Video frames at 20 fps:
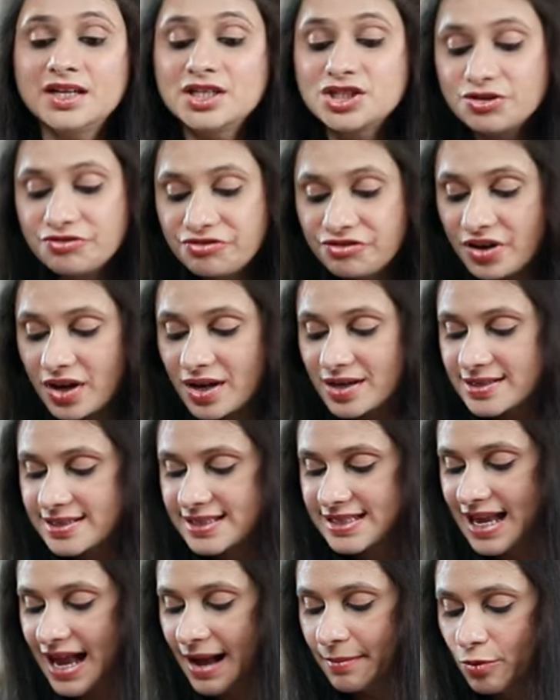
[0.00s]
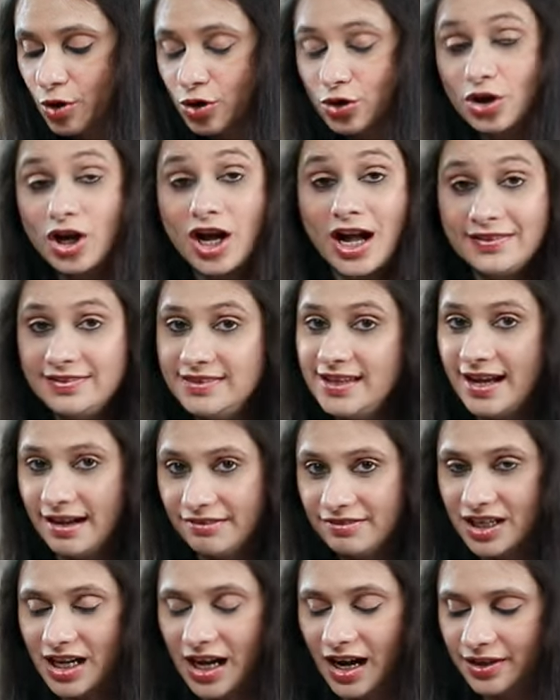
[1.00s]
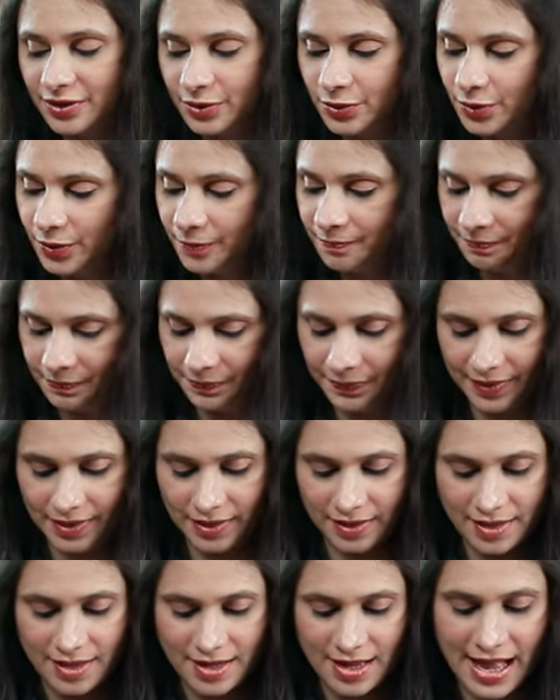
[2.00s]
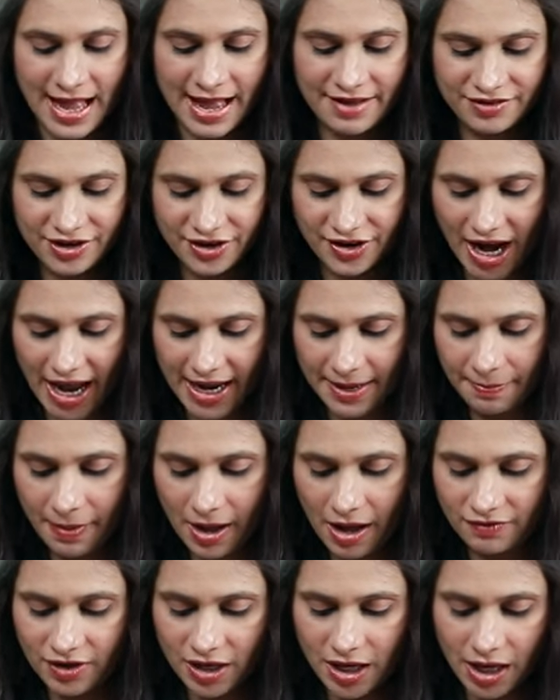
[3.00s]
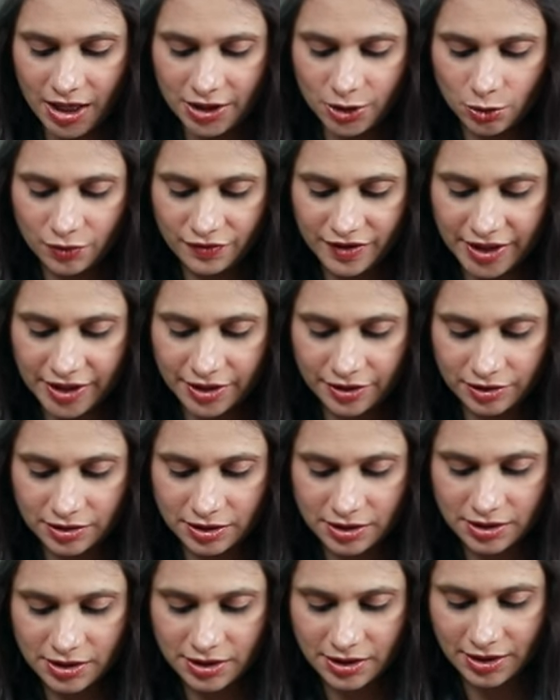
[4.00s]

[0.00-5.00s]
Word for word: So first, I'm going to cut the avocado. I have a ripe avocado over here.